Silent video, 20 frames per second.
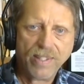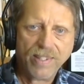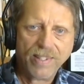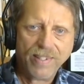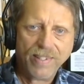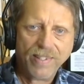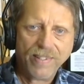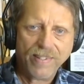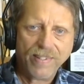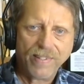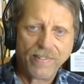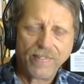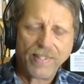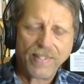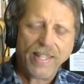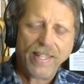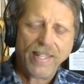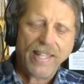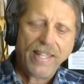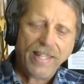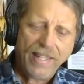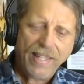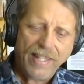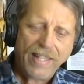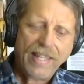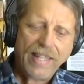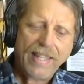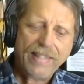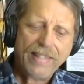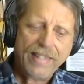
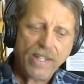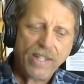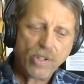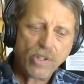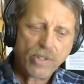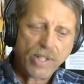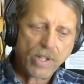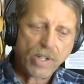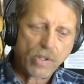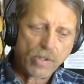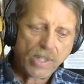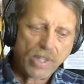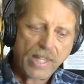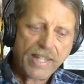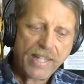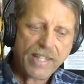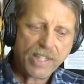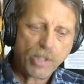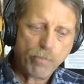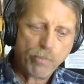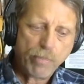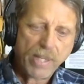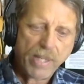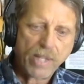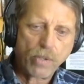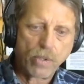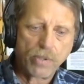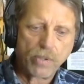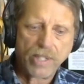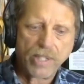And here they are laying in bed all
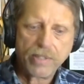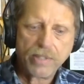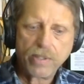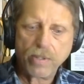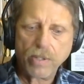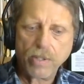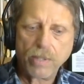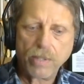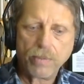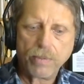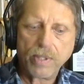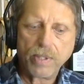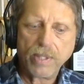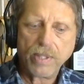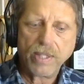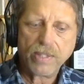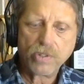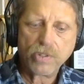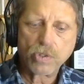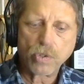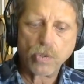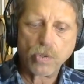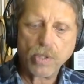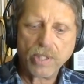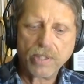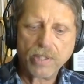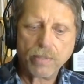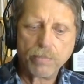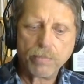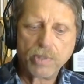night. They're not exerting
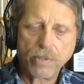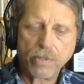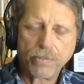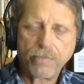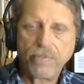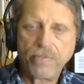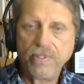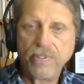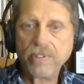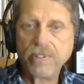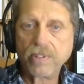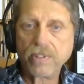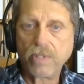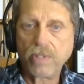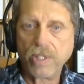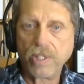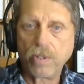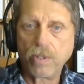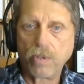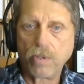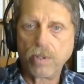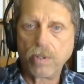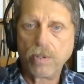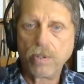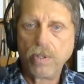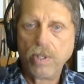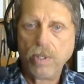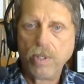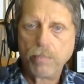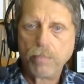themselves physically at all,
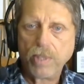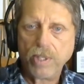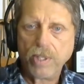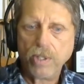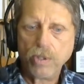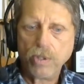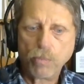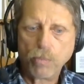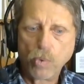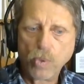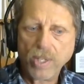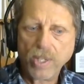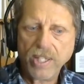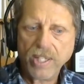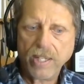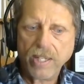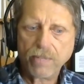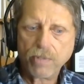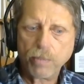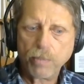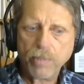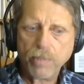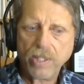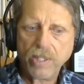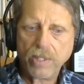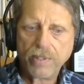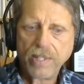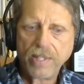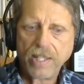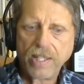but in the morning after being
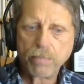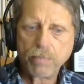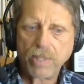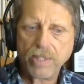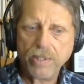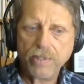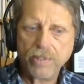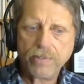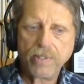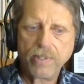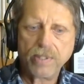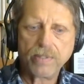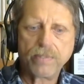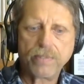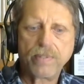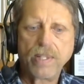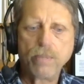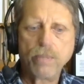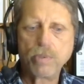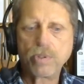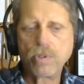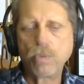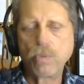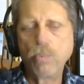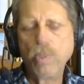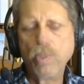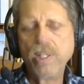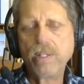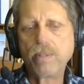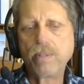attacked by these things, they were so
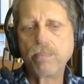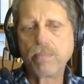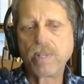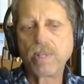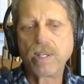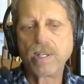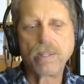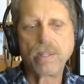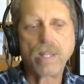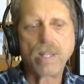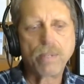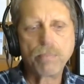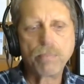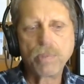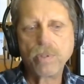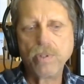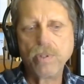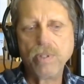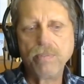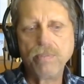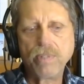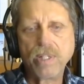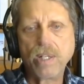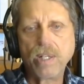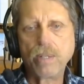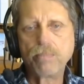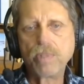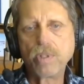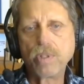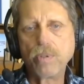weak, a lot of them couldn't even get
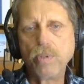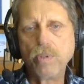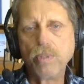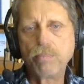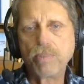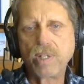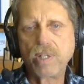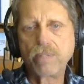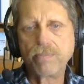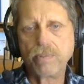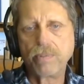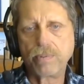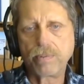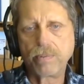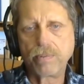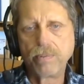up to go eat breakfast.